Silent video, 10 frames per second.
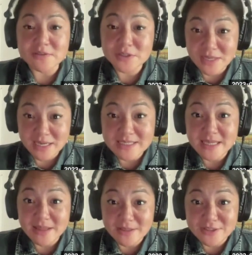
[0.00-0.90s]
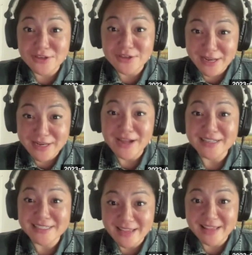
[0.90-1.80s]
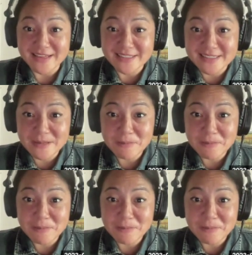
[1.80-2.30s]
should I say this, should I not say this?